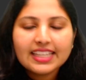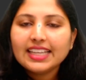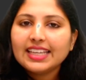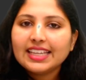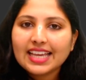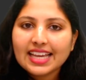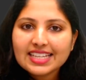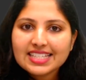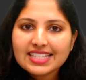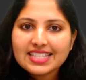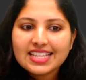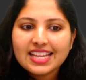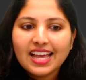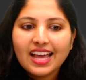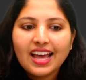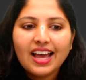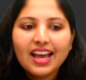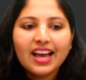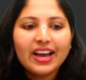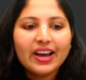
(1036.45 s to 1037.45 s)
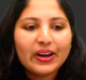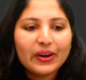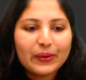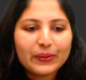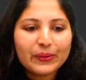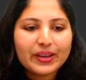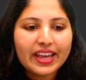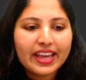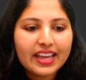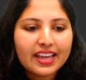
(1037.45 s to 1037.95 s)
Yes?
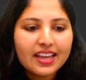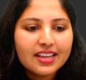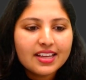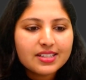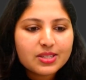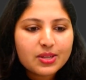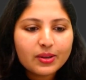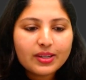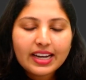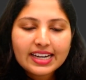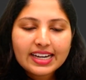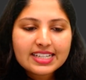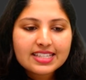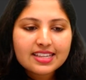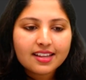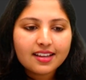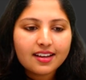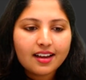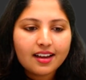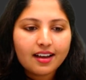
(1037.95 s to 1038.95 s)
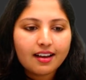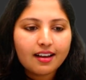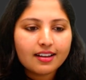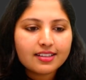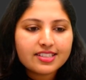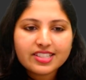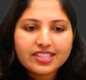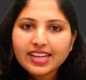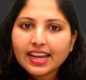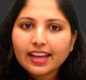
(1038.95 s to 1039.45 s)
Okay, so let's
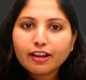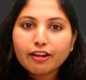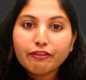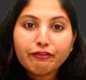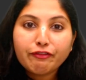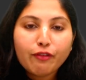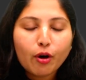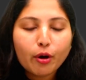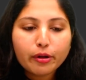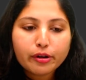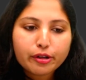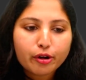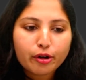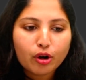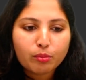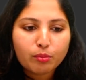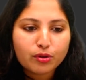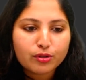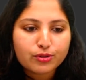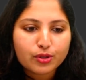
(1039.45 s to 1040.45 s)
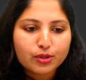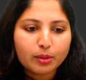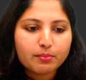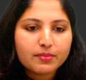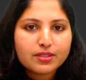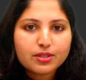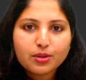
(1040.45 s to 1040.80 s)
take 4 chromosomes.